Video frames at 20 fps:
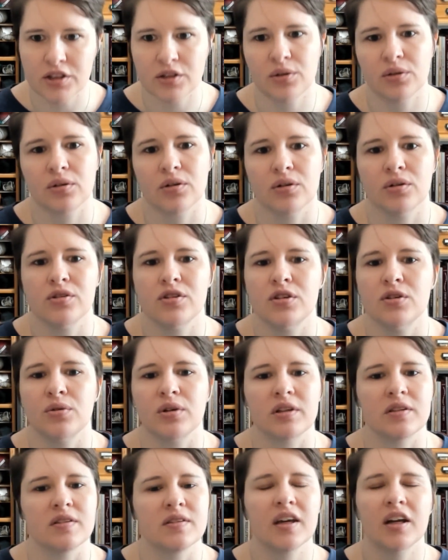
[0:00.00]
you through so you
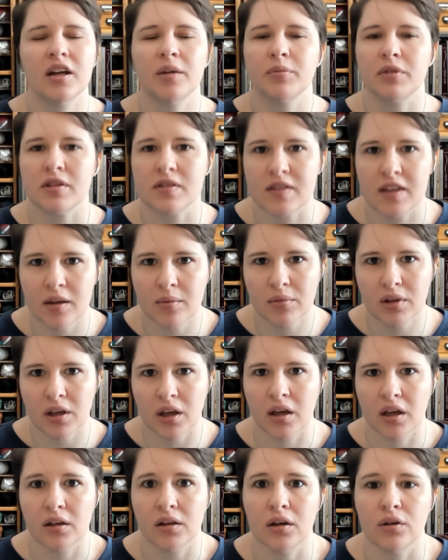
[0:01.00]
can set up the same
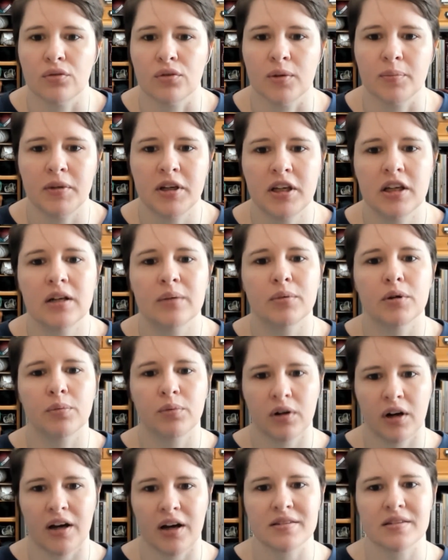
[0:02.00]
kind of repeatable
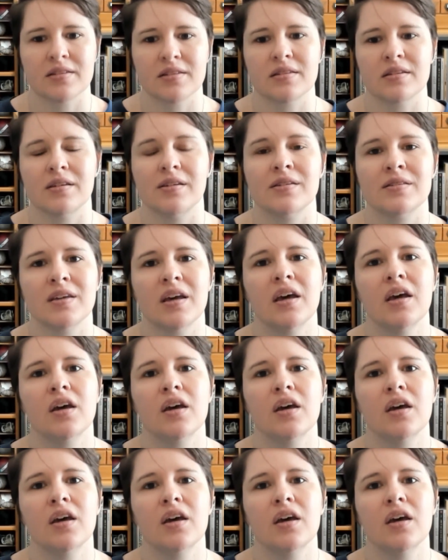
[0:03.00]
processes